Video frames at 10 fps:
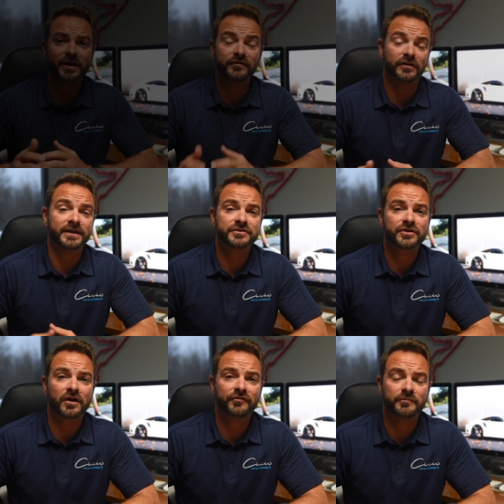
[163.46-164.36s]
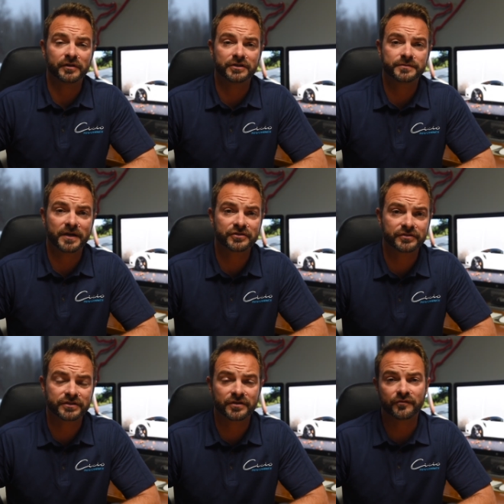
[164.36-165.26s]
have Glenn's car from Billet
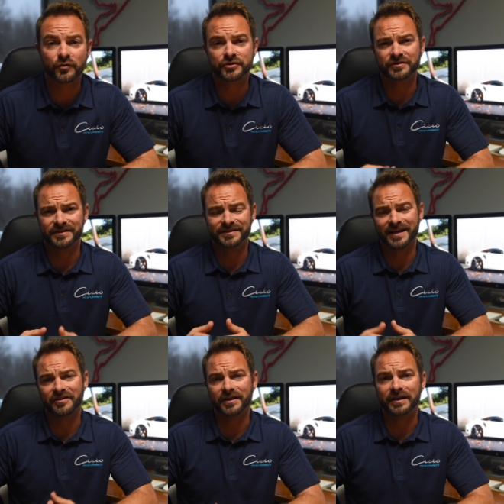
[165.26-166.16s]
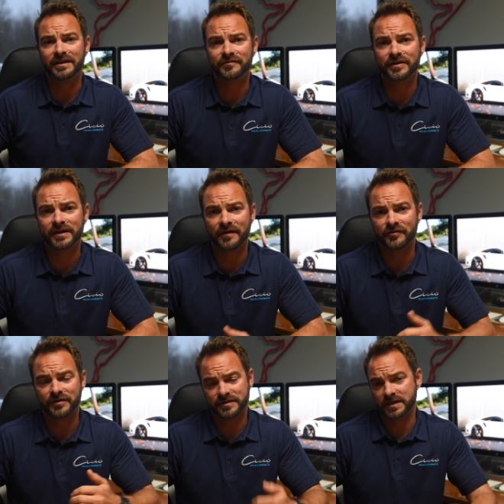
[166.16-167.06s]
Specialties. Unfortunately, Saturday evening after
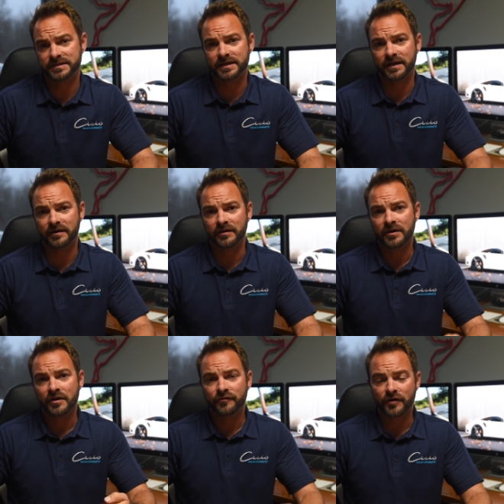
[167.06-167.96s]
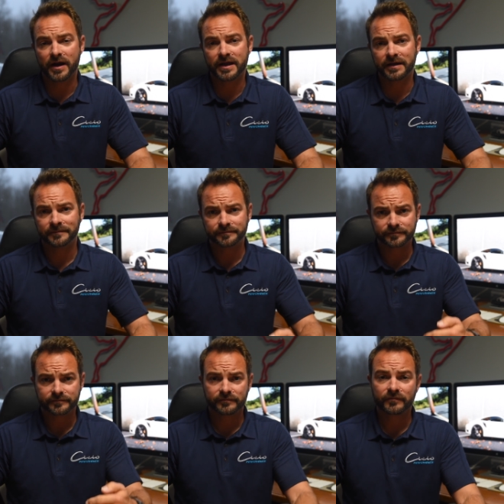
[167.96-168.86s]
the test day on Friday,
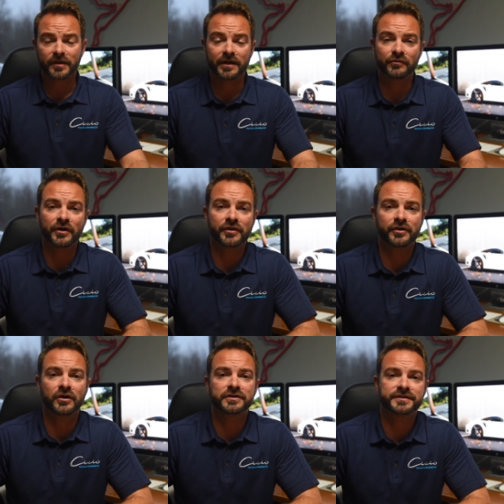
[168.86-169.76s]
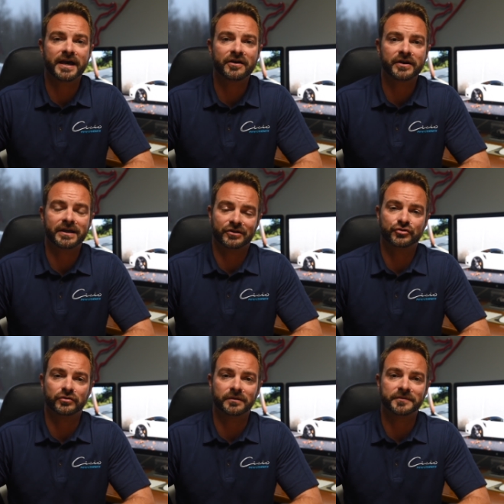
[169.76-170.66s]
and running the car Saturday,
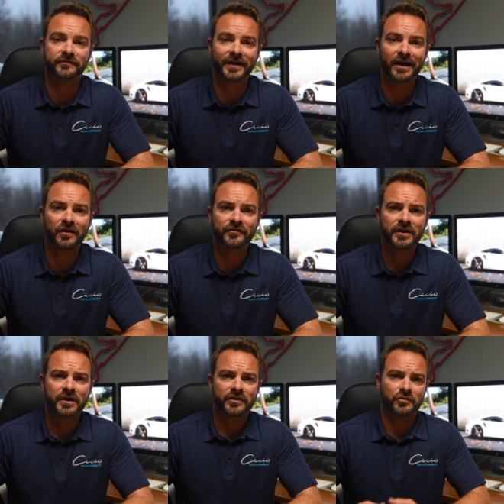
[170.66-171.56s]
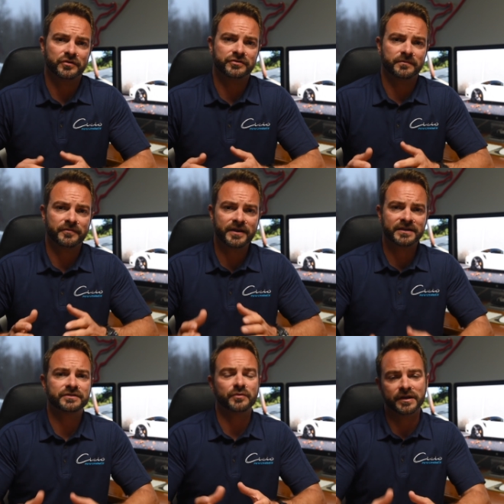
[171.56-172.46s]
tulip to valve. There was some
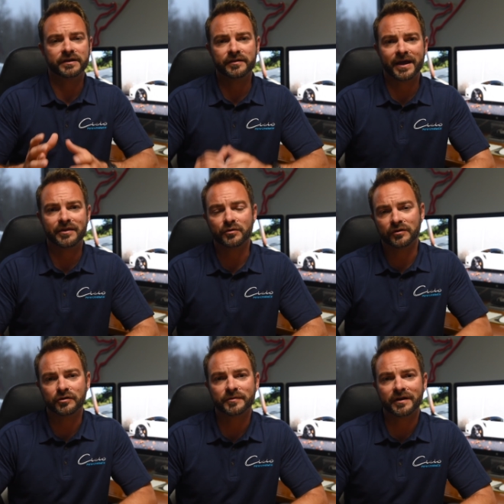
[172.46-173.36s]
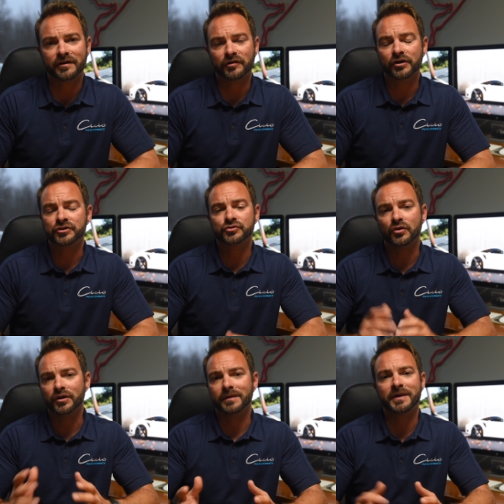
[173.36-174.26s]
things that went into that that were a little bit out of our
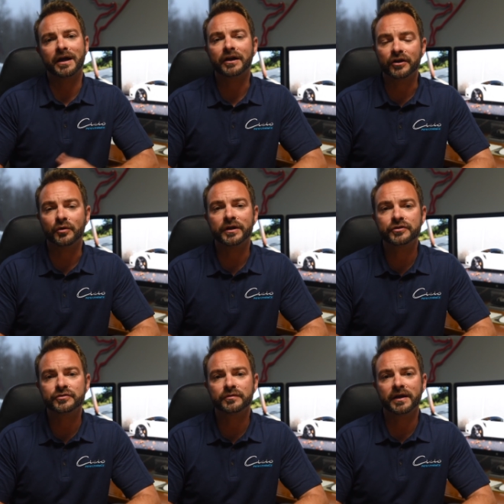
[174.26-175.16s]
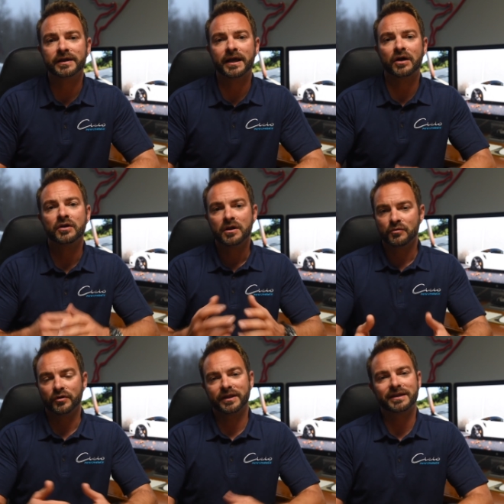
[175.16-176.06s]
control that I'm not going to go into right now.
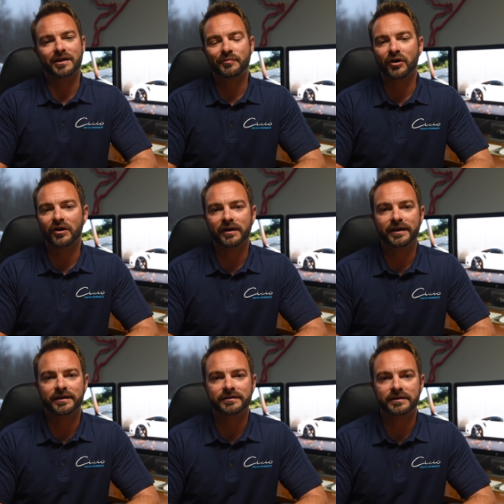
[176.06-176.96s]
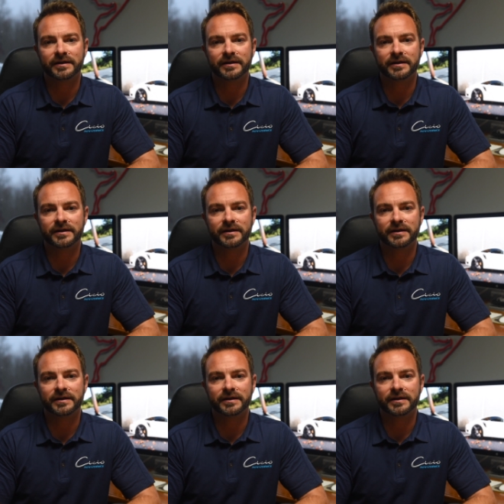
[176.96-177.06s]
We'll get that apart and